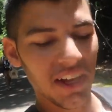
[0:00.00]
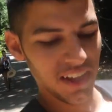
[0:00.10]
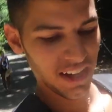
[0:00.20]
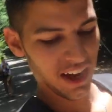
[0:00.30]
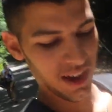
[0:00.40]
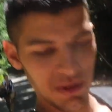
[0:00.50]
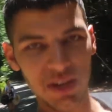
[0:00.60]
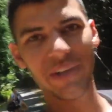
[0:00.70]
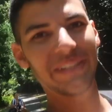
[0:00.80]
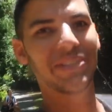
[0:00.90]
We
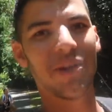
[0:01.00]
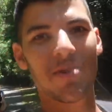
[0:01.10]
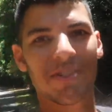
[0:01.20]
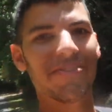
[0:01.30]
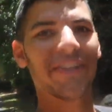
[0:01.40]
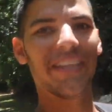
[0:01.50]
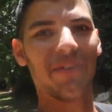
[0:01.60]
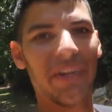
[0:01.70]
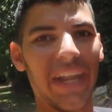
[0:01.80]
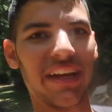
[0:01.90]
had so much
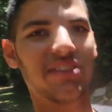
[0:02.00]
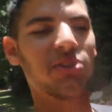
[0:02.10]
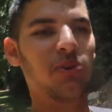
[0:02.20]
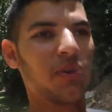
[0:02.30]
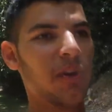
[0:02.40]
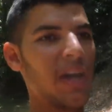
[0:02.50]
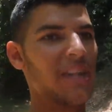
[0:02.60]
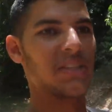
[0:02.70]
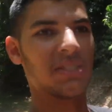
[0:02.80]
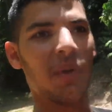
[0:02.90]
fun there. We're gonna head to
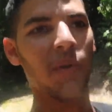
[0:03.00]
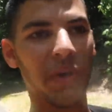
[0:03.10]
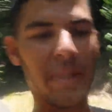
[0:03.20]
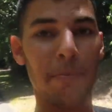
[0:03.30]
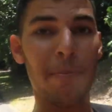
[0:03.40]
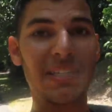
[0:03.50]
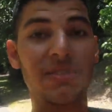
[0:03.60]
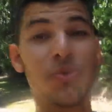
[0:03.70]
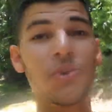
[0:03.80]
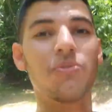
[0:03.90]
the spot where the
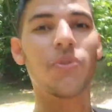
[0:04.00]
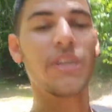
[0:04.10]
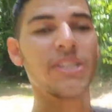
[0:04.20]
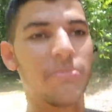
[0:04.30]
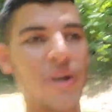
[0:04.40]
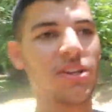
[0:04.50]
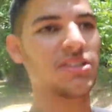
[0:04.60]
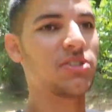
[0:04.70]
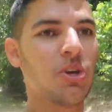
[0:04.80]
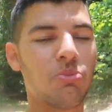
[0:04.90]
massive waterfall is.
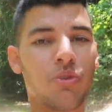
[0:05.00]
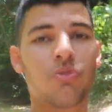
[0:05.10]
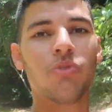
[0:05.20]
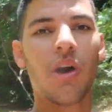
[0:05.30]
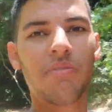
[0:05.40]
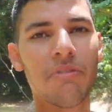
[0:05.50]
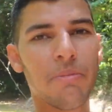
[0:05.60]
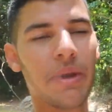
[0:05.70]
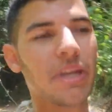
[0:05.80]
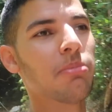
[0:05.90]
Apparently it's so beautiful. I've
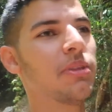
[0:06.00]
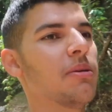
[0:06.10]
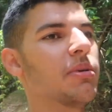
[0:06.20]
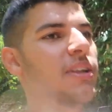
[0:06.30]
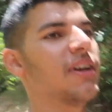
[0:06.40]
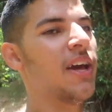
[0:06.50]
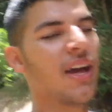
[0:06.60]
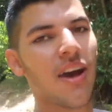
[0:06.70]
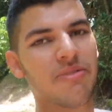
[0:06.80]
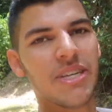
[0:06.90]
never been up there, but
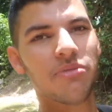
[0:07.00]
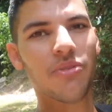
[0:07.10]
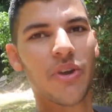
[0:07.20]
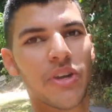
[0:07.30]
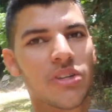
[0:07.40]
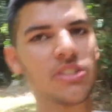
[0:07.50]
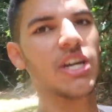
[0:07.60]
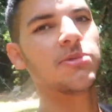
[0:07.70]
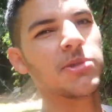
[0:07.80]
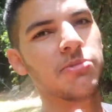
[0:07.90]
I've seen
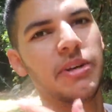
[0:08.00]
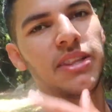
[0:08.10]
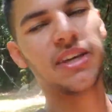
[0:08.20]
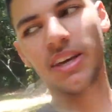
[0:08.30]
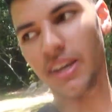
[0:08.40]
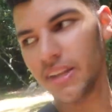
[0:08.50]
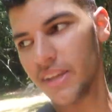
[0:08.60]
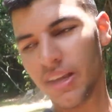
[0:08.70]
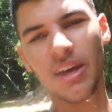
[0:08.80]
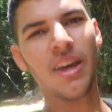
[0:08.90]
photos. Jasmine's been there
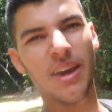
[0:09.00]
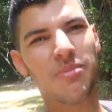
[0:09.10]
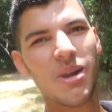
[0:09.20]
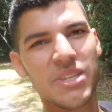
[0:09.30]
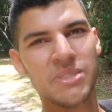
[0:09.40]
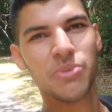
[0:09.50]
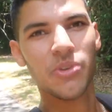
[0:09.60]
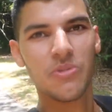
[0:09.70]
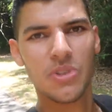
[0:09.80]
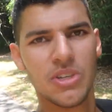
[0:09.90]
and apparently
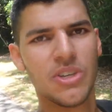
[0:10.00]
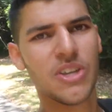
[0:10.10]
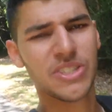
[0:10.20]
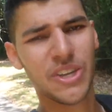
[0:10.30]
it's beautiful.